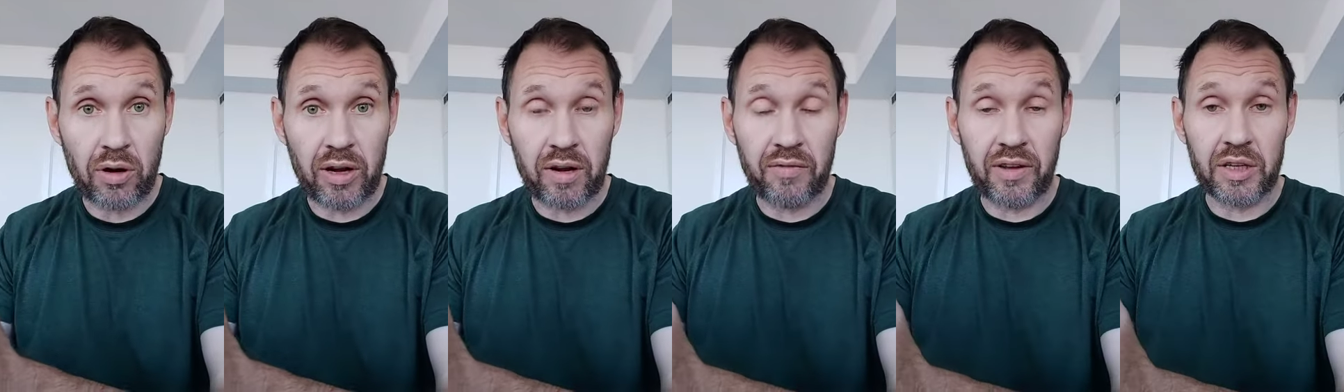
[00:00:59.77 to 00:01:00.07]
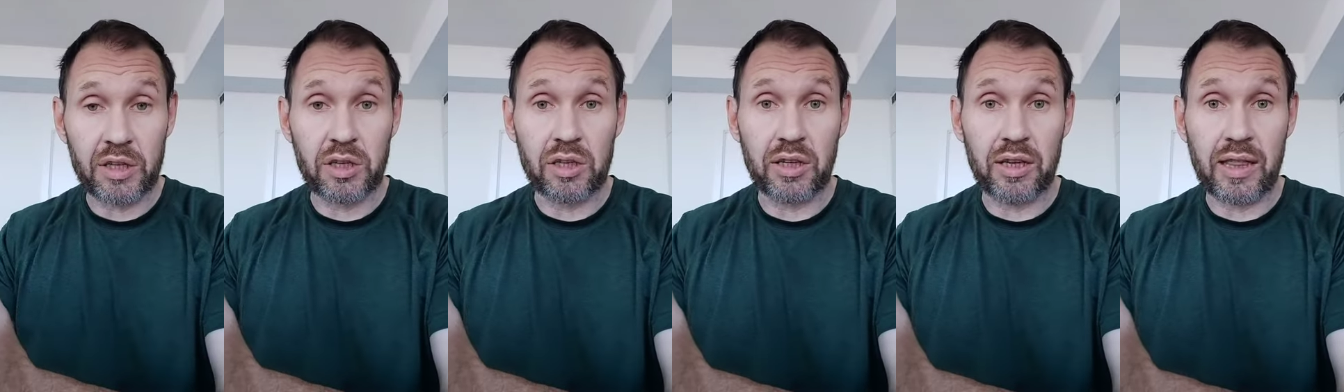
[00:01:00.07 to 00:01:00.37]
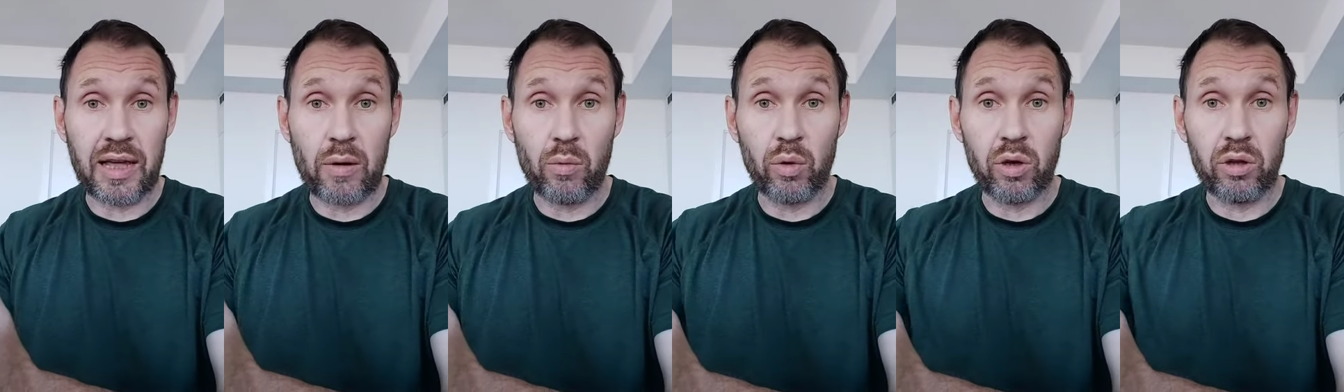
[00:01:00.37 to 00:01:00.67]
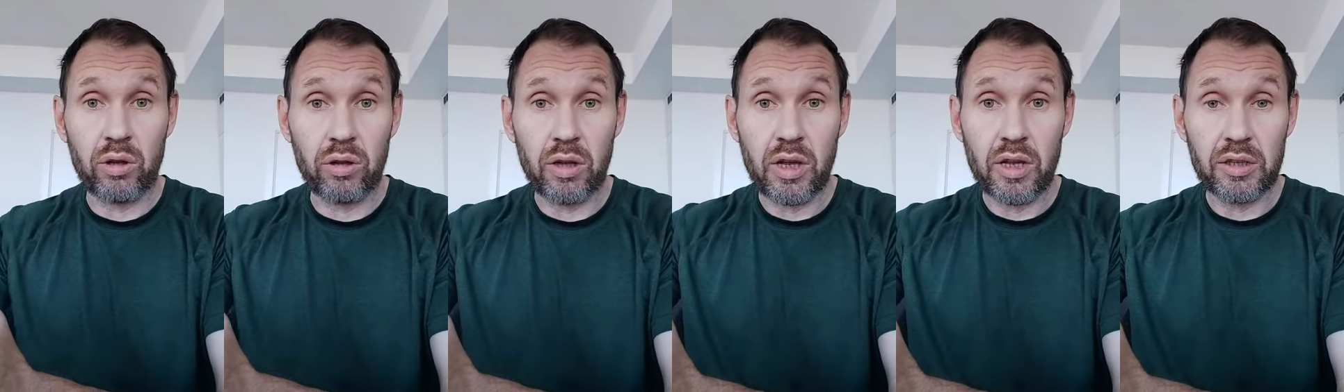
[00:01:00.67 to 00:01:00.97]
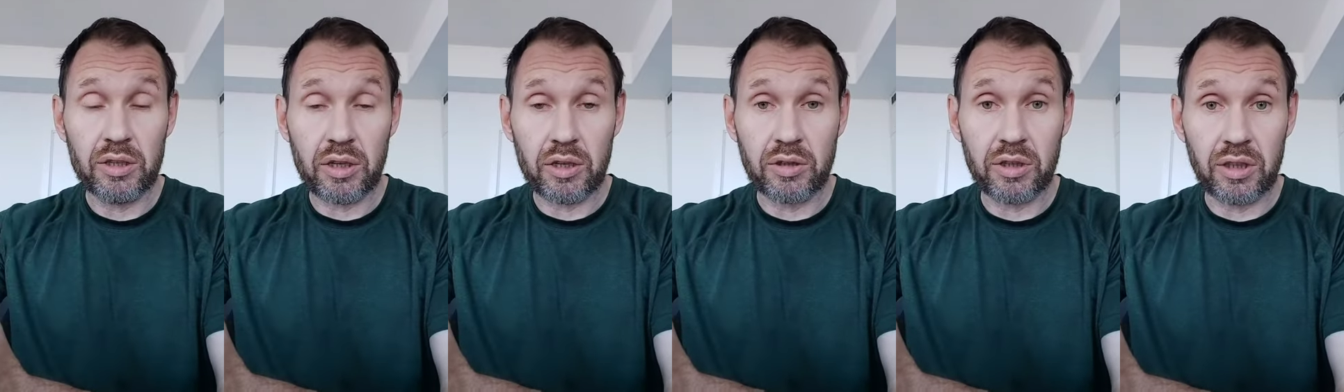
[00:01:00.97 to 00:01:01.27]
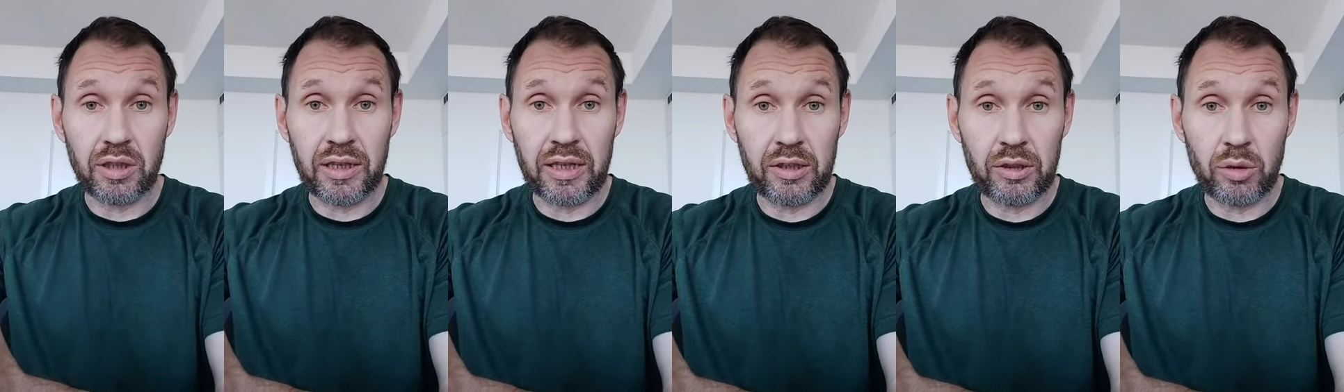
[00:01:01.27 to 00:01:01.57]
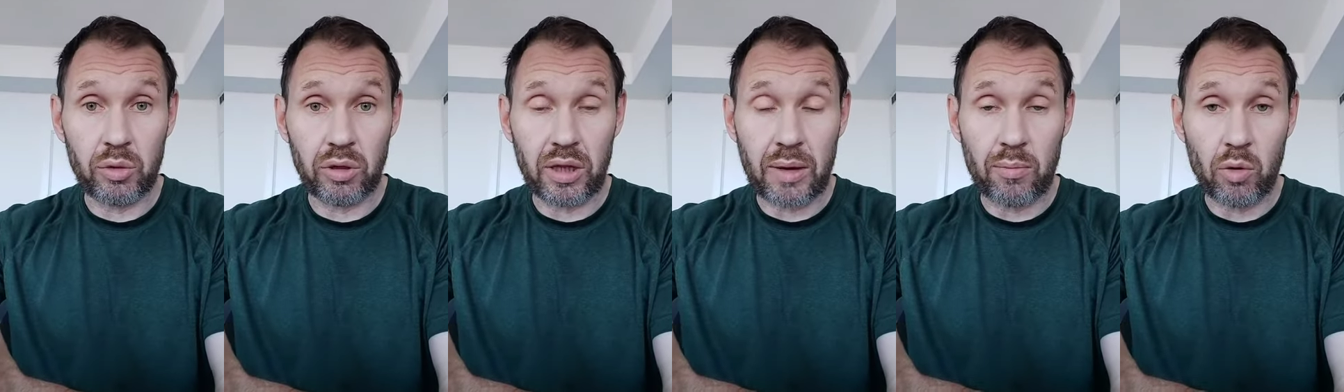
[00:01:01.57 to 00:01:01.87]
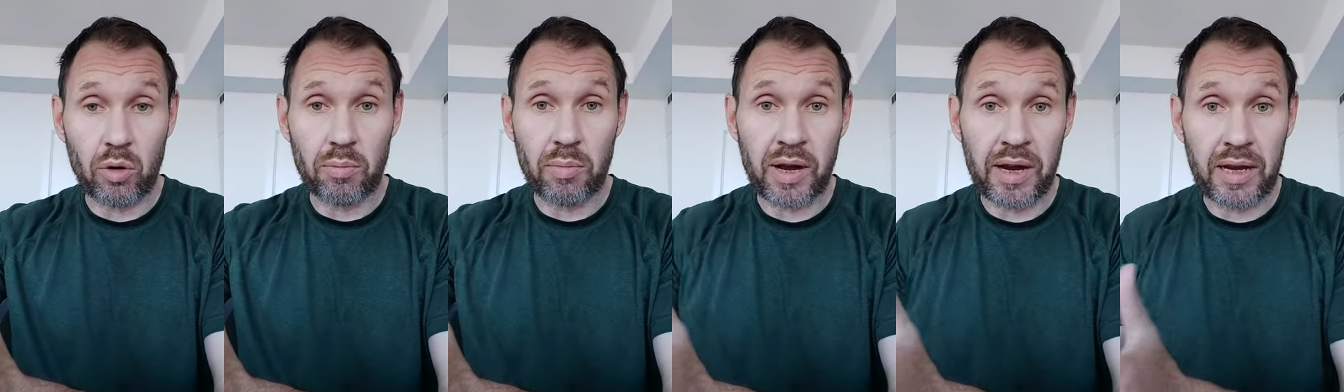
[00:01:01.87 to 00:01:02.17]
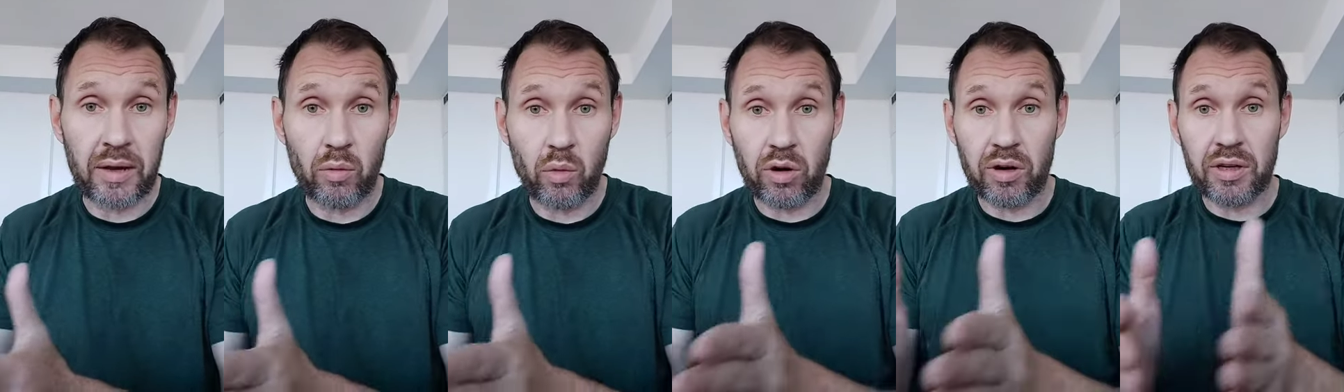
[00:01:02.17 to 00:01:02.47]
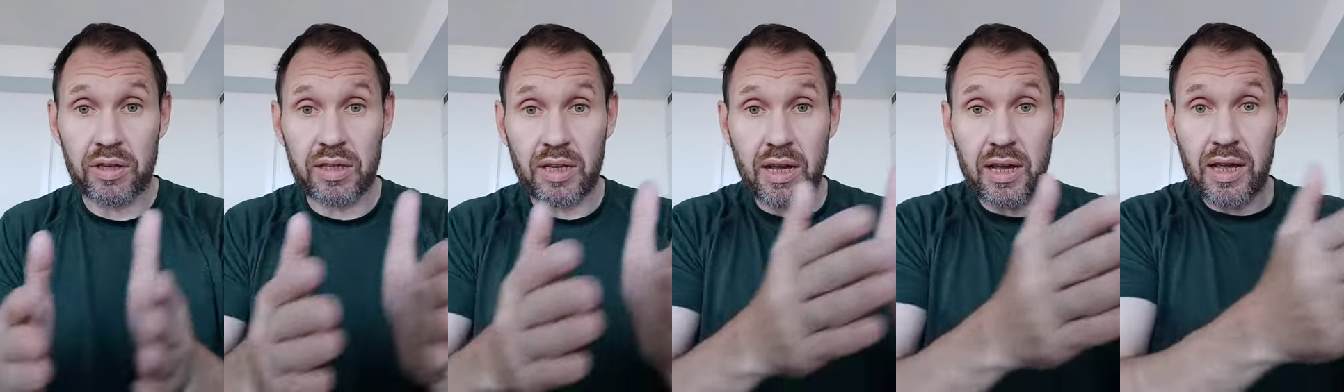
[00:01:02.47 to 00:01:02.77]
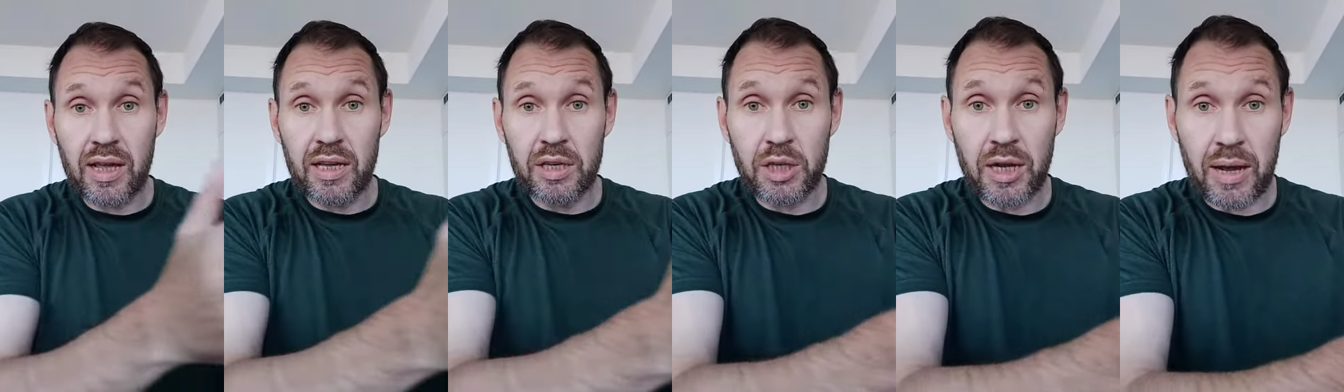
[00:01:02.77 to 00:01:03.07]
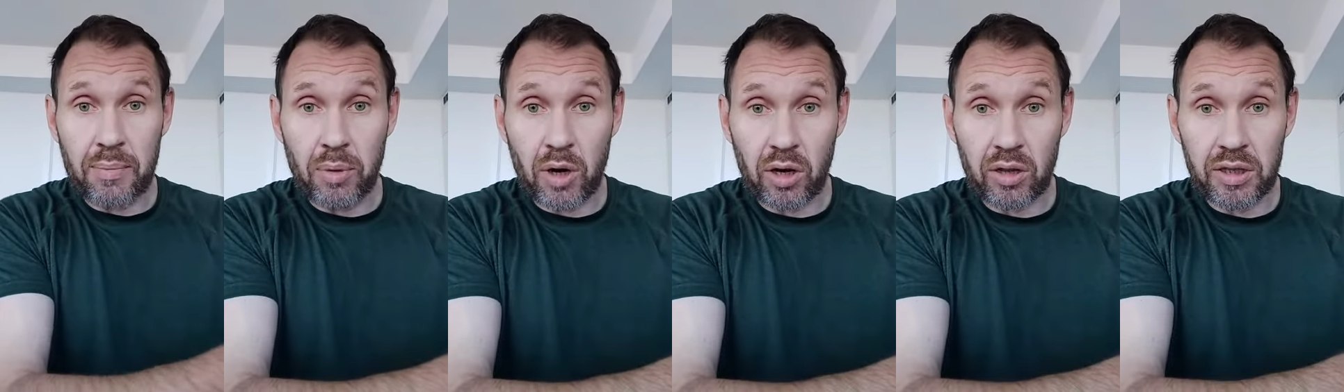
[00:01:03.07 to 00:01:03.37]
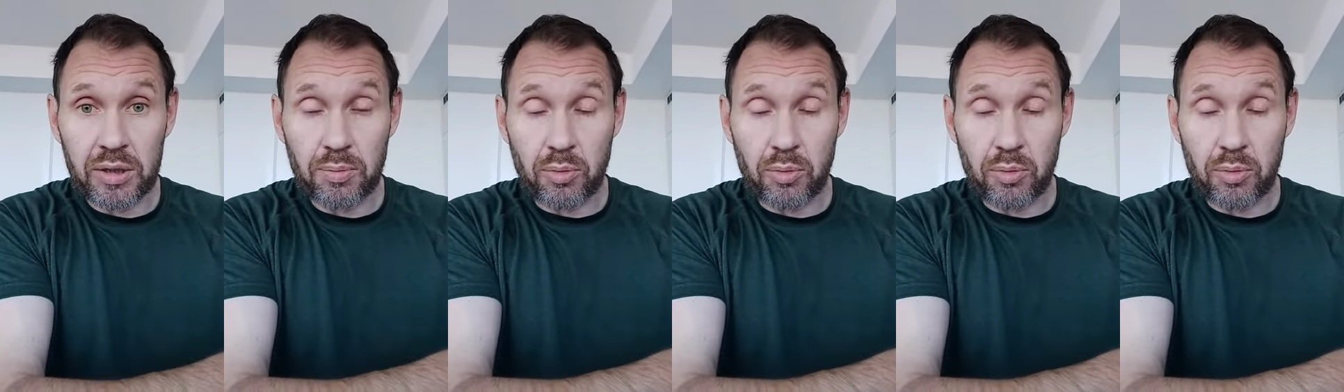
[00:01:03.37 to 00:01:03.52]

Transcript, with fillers: and eventually that will start to lead to a lot more money. Whereas Chad Bartlett's